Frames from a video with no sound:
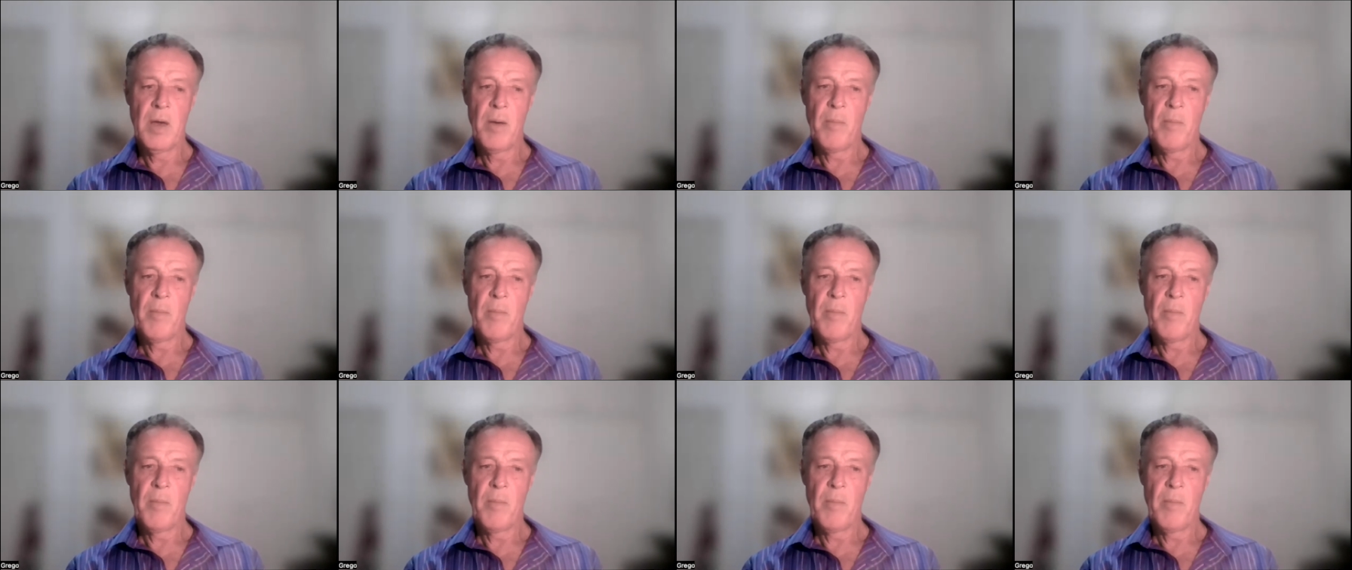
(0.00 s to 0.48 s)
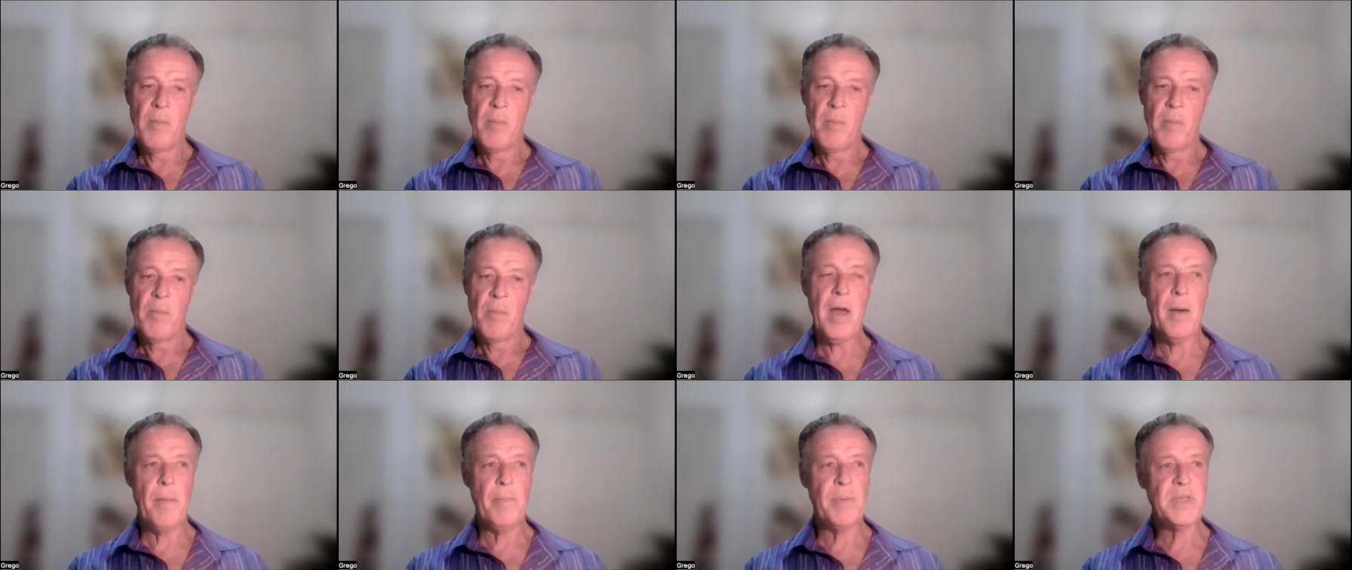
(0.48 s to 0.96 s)
But
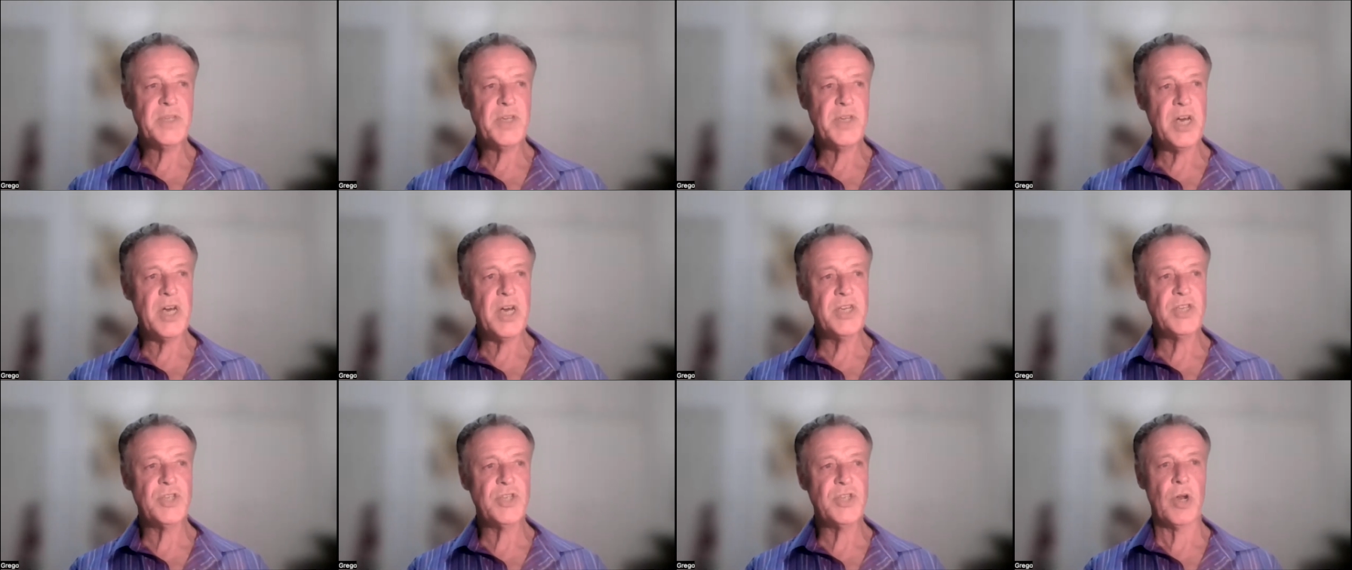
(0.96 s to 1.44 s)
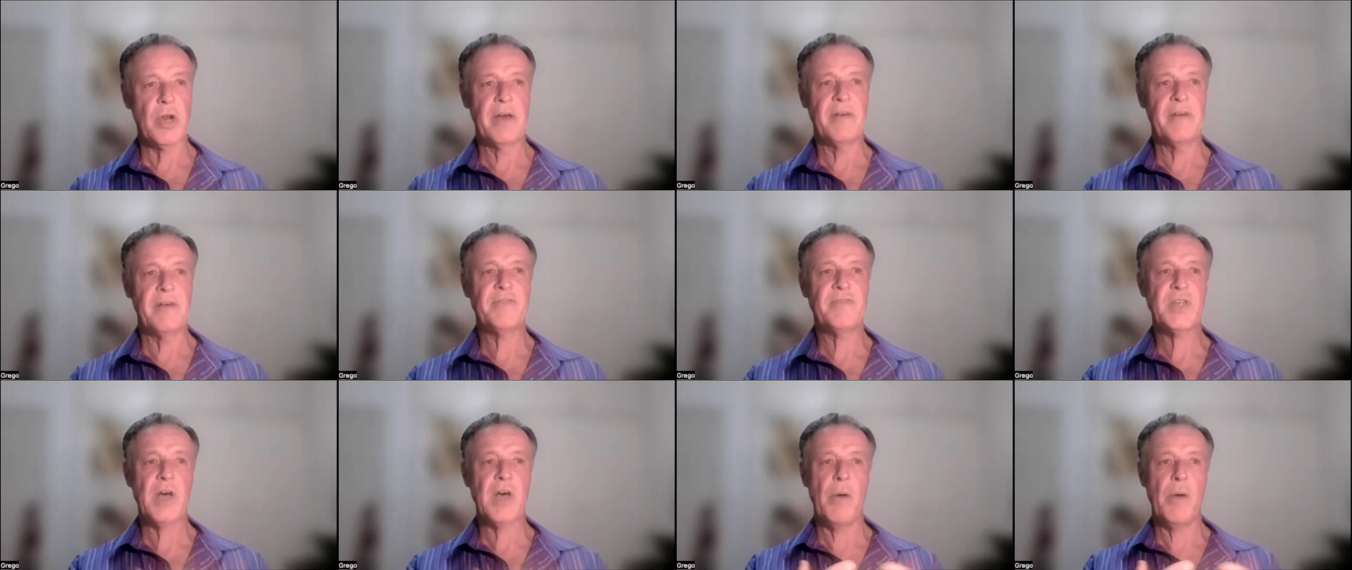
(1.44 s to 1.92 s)
potentially, if
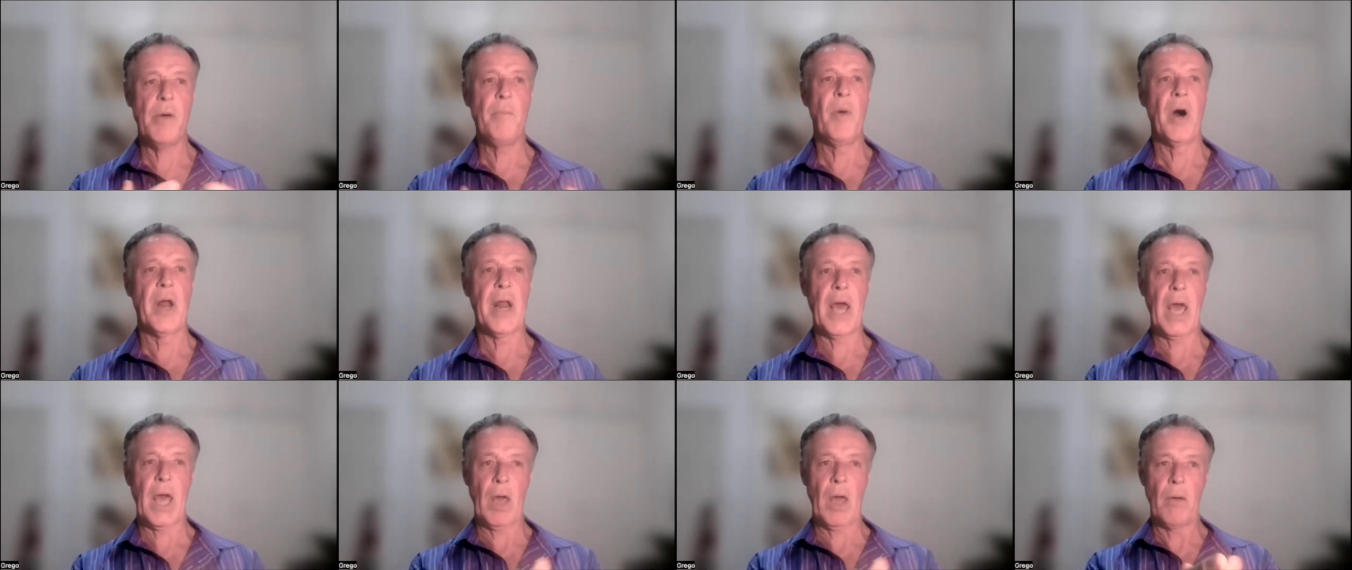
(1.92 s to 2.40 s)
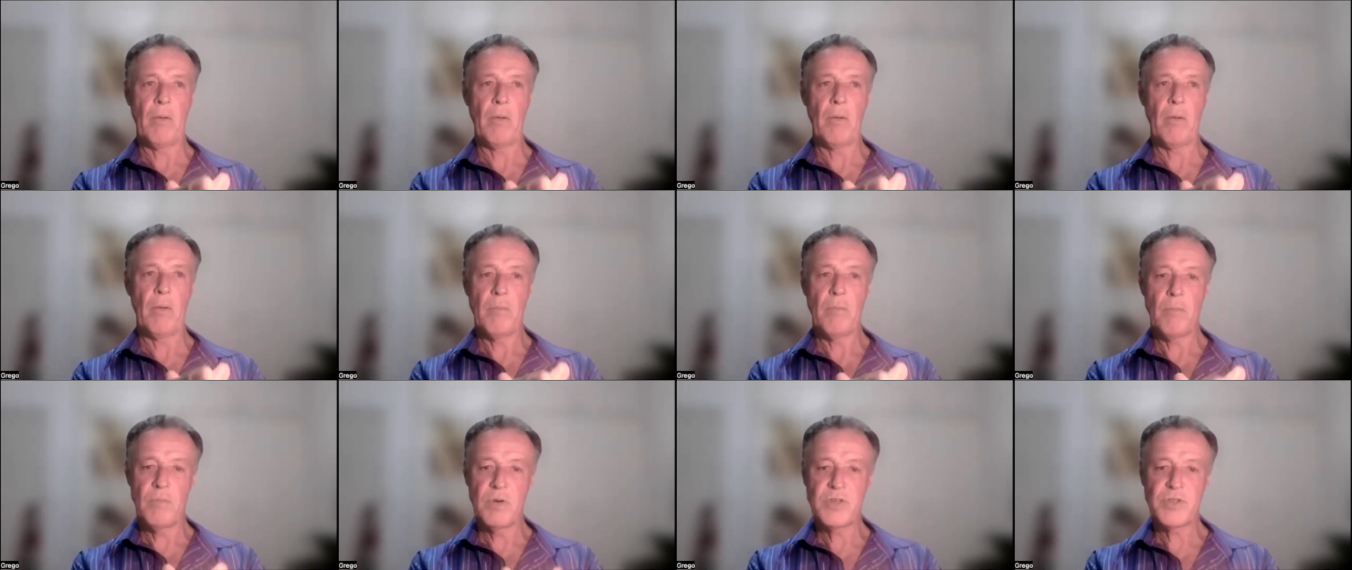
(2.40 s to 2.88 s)
somebody
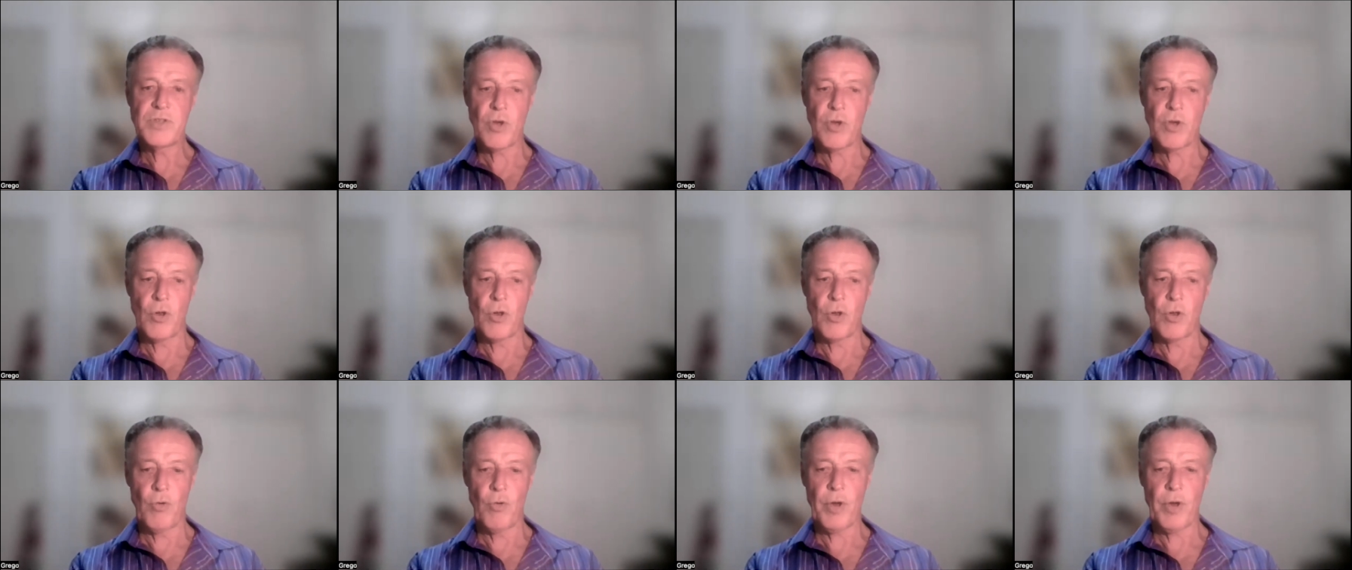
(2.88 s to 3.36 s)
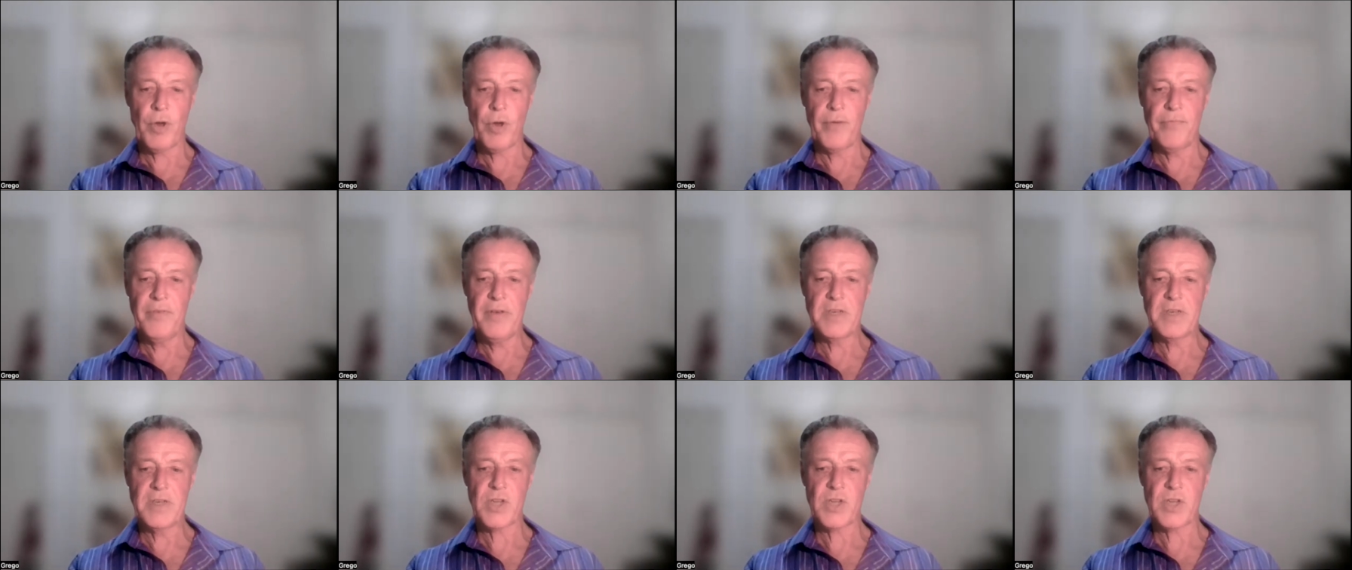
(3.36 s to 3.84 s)
was to look at this
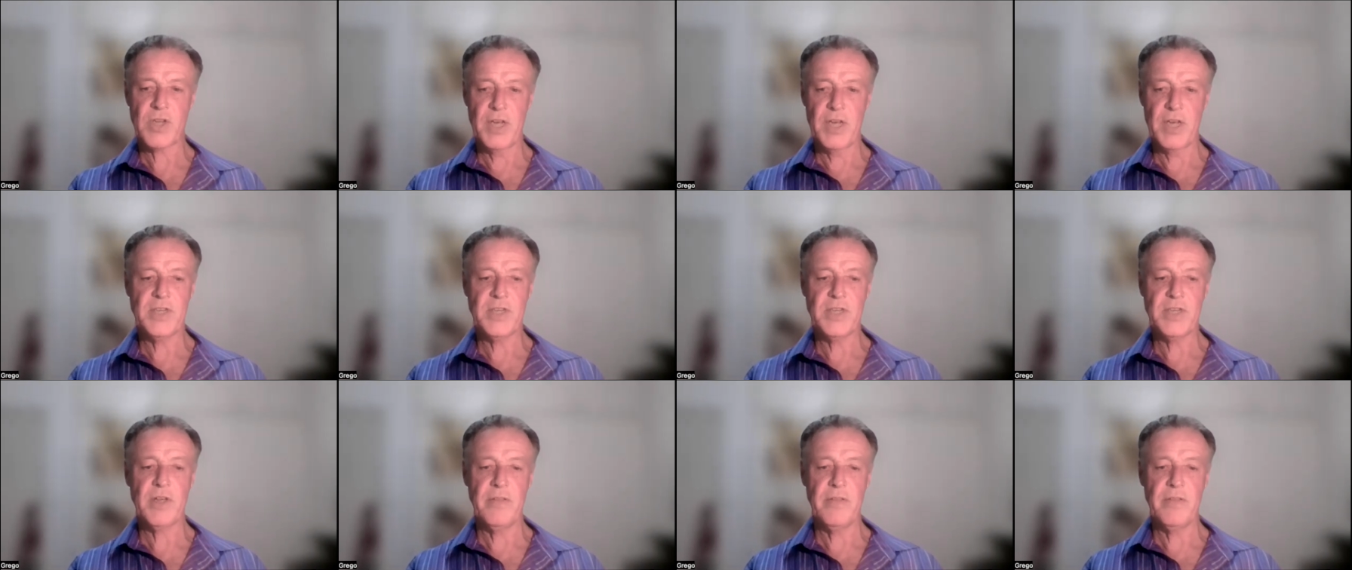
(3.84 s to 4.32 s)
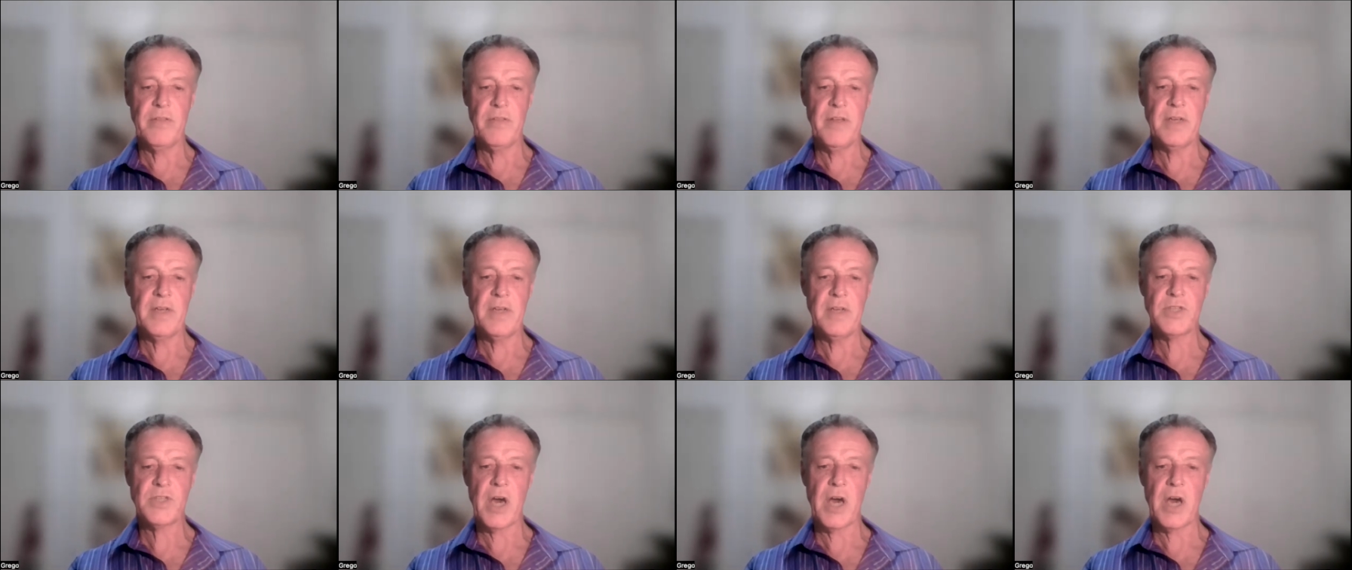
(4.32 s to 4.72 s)
list and then say,